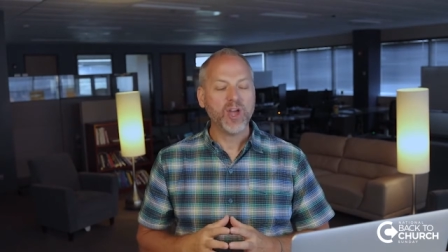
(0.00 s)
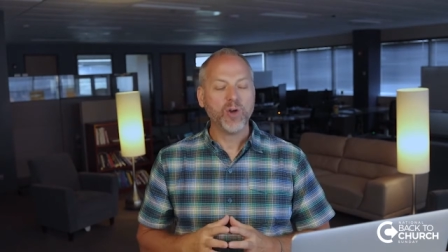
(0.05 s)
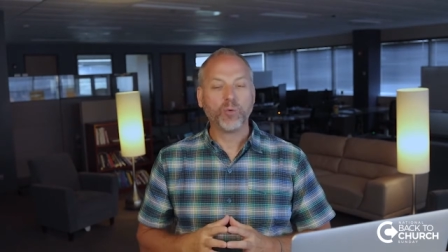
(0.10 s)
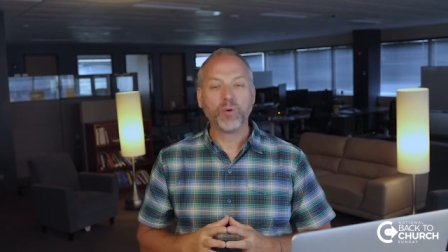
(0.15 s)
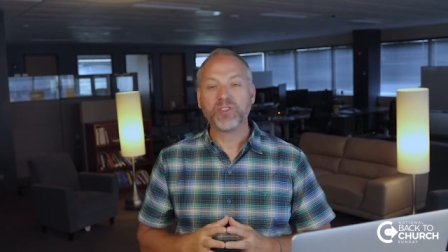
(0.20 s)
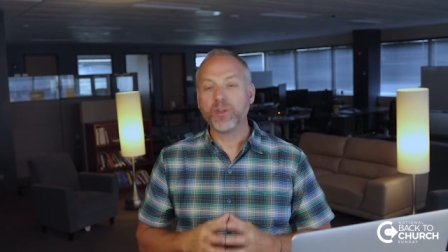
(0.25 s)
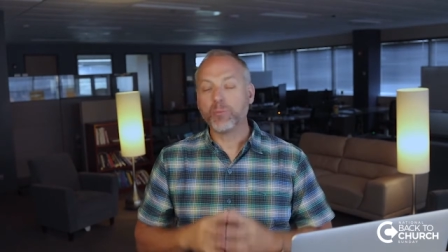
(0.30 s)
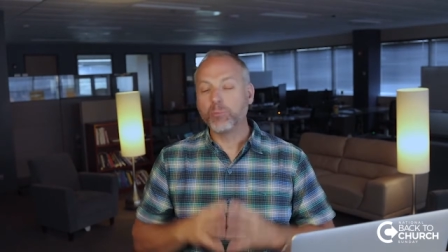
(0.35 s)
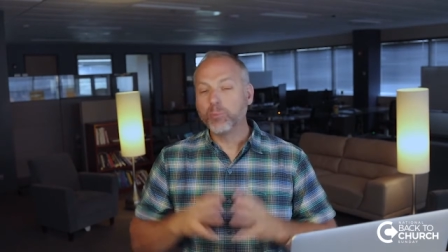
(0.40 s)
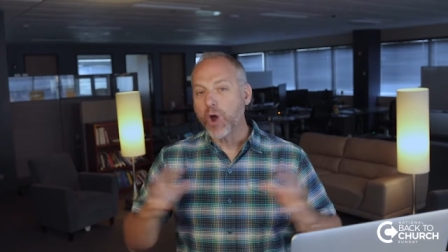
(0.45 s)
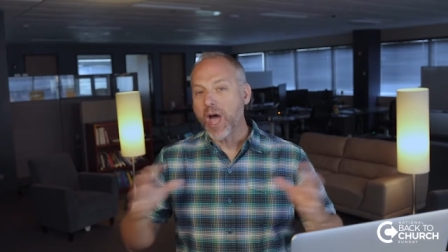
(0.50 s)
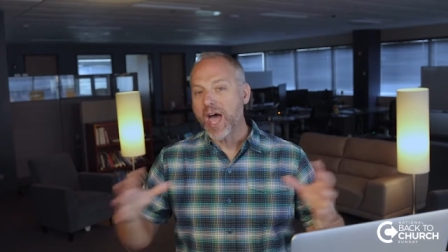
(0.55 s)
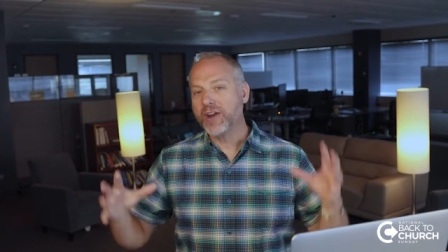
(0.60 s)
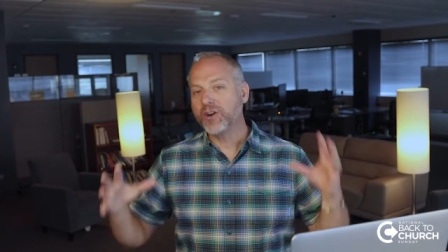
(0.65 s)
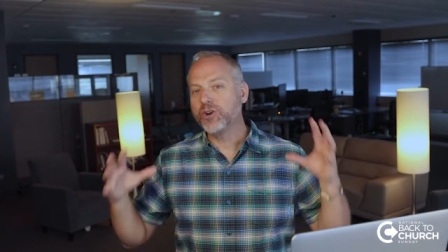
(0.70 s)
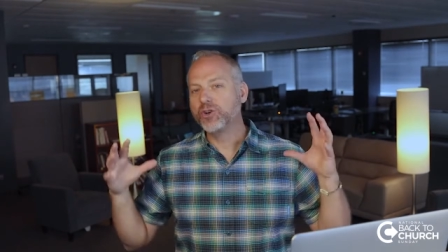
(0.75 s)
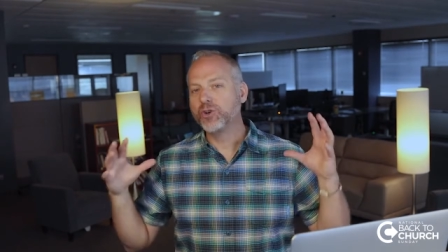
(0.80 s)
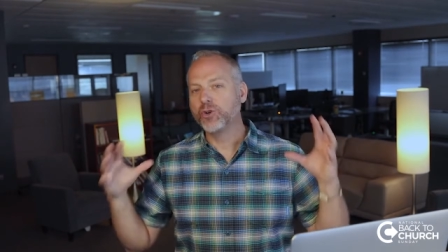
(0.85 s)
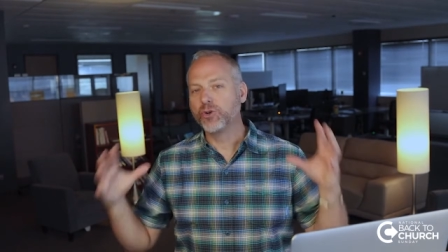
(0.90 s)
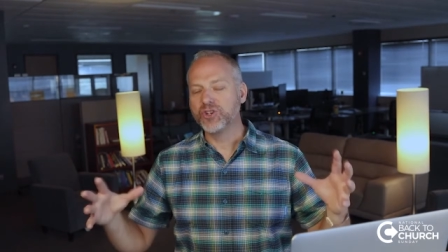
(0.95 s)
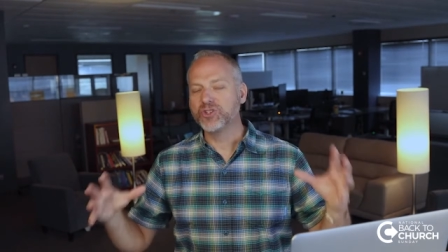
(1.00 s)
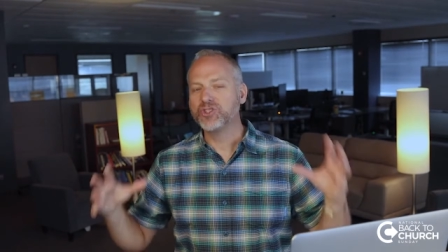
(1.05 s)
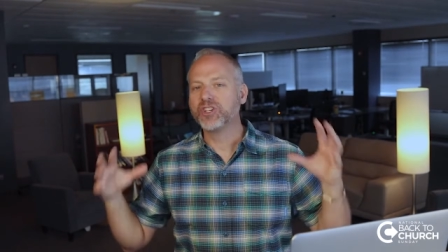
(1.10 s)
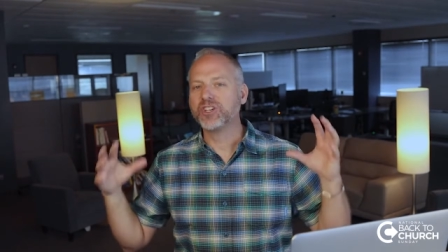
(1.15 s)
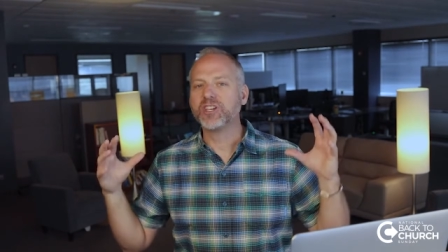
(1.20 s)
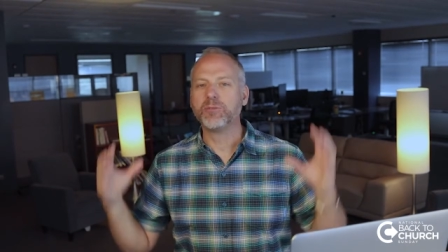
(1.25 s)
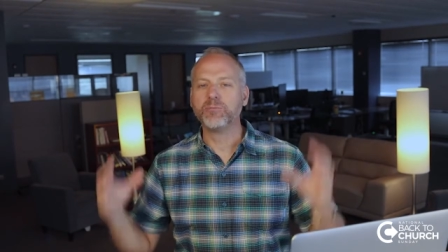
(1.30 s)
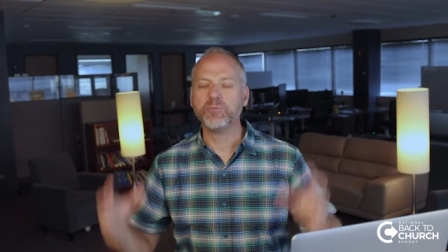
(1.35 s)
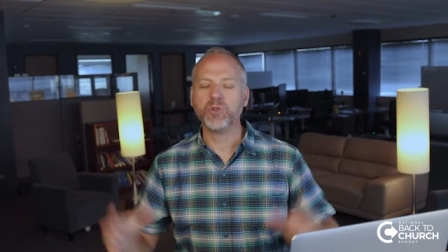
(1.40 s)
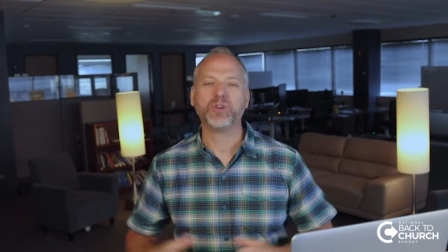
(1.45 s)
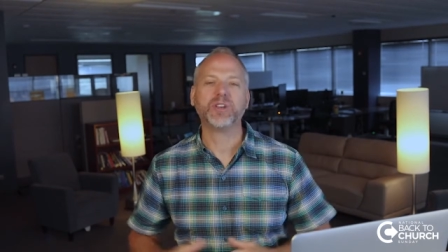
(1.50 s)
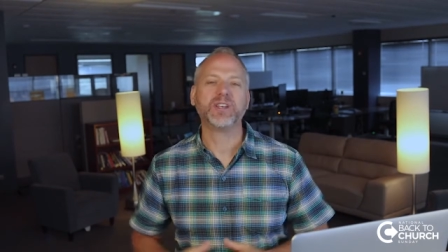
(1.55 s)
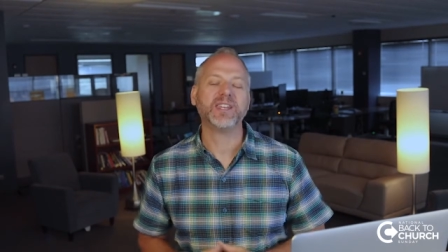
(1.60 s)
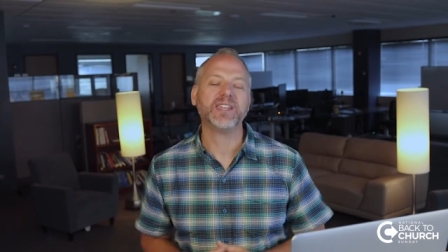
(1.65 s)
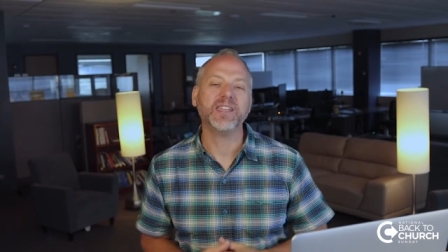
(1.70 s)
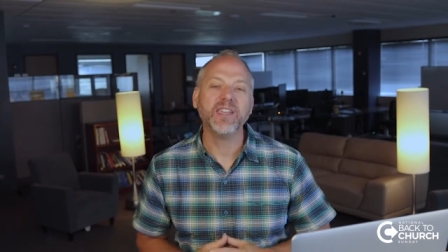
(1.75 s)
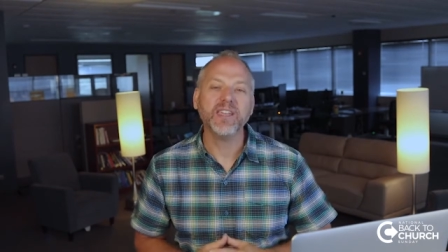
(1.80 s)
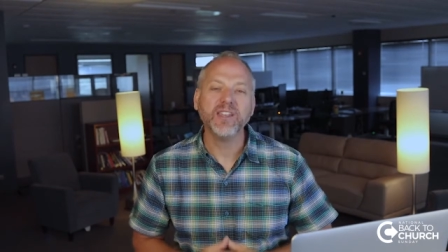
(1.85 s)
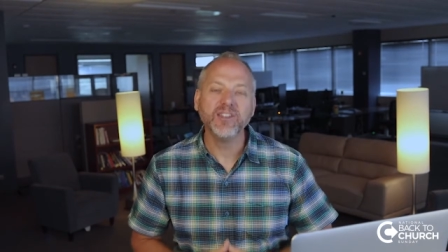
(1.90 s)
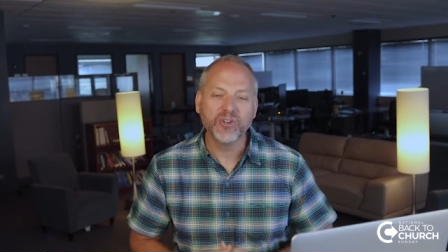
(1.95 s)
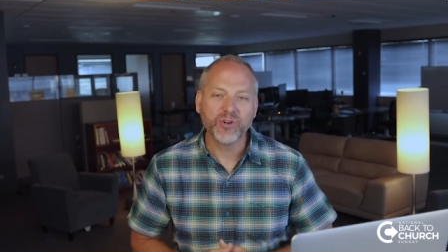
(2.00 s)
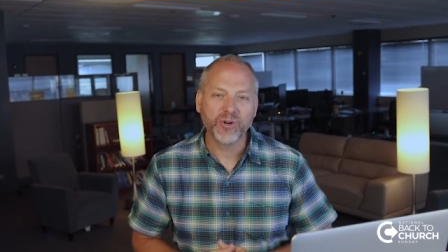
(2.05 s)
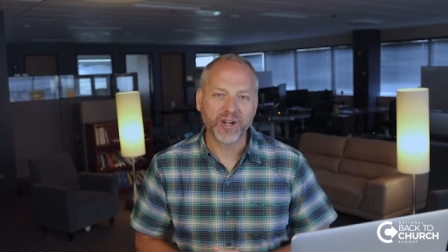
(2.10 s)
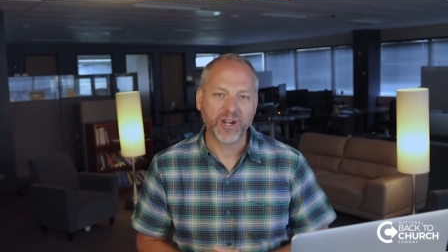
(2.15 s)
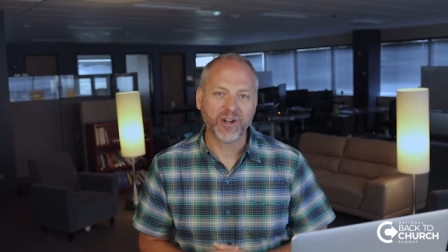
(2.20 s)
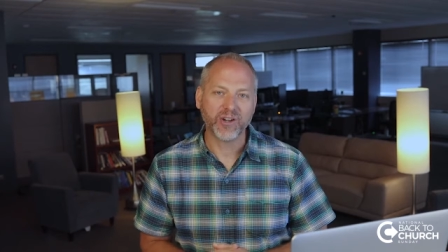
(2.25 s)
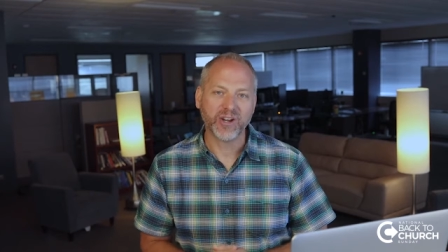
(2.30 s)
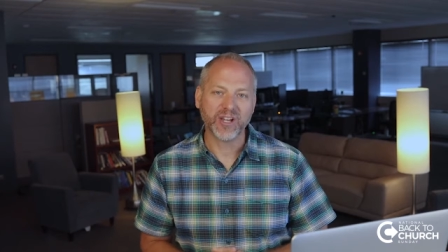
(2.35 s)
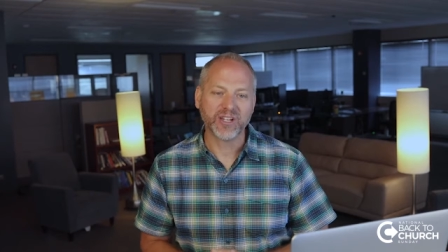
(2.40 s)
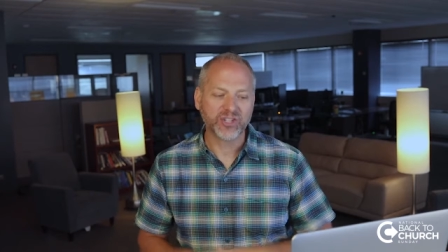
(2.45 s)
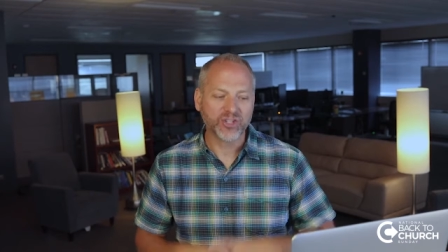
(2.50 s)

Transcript: with the broader Christian community in your area,